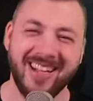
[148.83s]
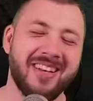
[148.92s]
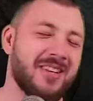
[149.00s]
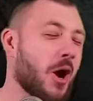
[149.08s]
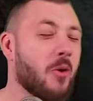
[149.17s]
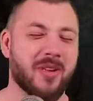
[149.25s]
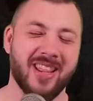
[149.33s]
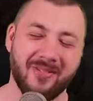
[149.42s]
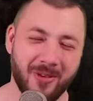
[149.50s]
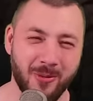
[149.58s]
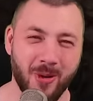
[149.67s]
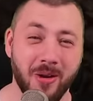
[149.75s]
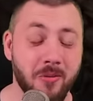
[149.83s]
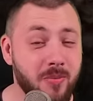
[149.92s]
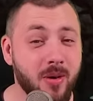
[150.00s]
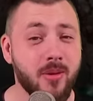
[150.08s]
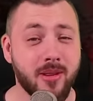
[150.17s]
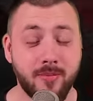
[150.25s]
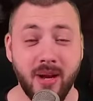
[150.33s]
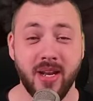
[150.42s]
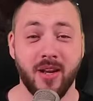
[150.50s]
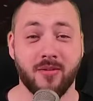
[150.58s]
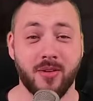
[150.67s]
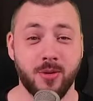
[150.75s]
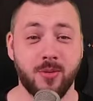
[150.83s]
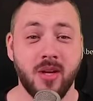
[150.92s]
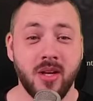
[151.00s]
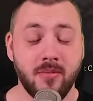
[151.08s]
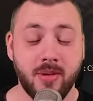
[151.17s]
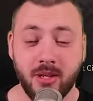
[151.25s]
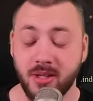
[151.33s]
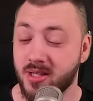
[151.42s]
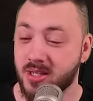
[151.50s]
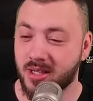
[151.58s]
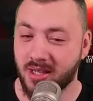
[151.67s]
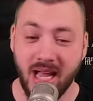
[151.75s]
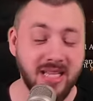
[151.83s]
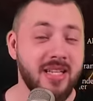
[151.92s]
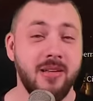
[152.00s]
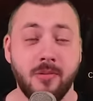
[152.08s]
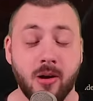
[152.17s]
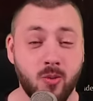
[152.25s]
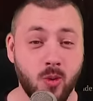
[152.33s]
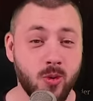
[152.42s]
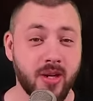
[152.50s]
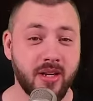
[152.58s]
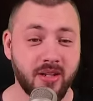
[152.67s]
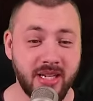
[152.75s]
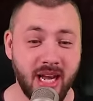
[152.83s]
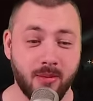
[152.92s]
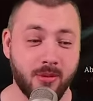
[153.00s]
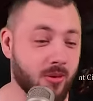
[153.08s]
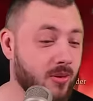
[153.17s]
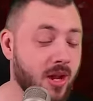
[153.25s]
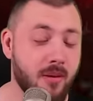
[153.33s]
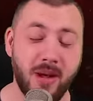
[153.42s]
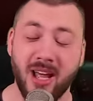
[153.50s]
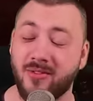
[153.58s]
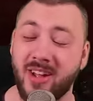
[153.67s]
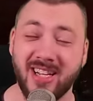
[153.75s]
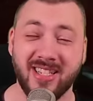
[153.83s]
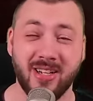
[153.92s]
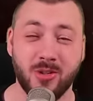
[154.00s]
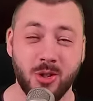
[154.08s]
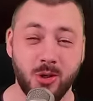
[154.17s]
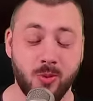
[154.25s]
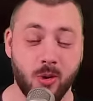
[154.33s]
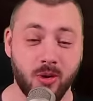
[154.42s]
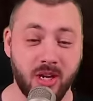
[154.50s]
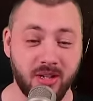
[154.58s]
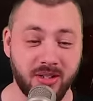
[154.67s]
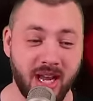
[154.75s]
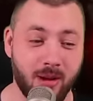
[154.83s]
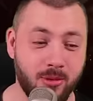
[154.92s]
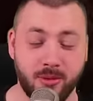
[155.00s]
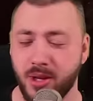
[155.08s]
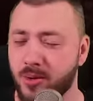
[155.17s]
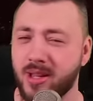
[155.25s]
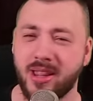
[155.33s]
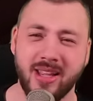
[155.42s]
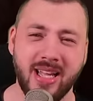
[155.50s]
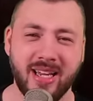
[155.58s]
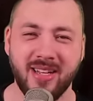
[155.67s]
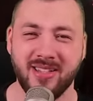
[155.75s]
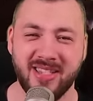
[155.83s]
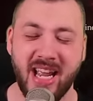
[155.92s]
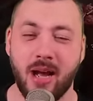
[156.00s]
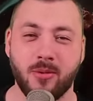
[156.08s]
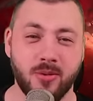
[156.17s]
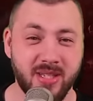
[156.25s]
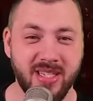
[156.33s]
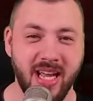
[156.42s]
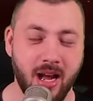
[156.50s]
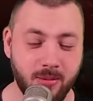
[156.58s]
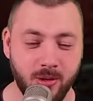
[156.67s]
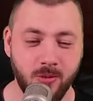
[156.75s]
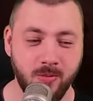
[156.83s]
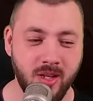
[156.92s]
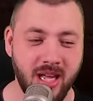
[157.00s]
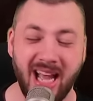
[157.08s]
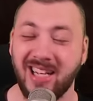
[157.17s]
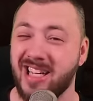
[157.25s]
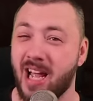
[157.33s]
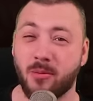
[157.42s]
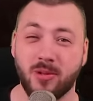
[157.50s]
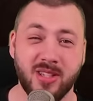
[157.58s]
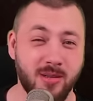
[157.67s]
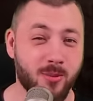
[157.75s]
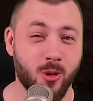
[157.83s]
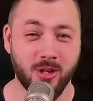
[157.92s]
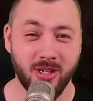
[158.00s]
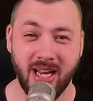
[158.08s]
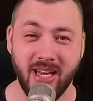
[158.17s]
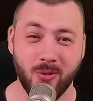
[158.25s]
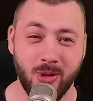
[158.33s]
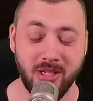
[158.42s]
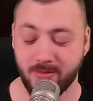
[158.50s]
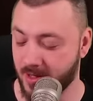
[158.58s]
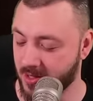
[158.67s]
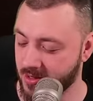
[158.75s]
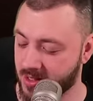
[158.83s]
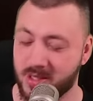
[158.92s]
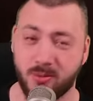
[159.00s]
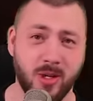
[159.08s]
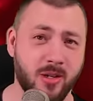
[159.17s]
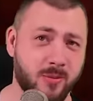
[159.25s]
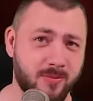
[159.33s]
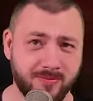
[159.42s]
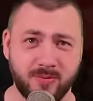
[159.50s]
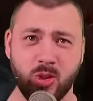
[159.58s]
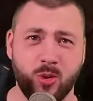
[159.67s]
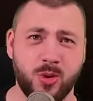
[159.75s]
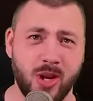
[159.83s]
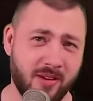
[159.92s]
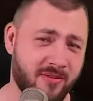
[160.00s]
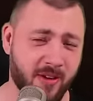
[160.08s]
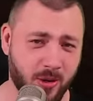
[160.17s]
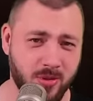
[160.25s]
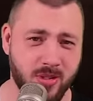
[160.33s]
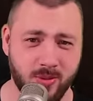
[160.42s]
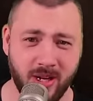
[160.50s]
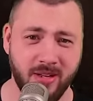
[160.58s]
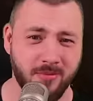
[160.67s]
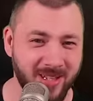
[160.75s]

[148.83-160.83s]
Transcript: Not with everyone, but with many of you. Because Last Epoch won't kill Diablo. Path of Exile 2 won't kill Diablo. The only thing that kills Diablo is Diablo. And Diablo's immortal anyways because, well, don't you have phones, right?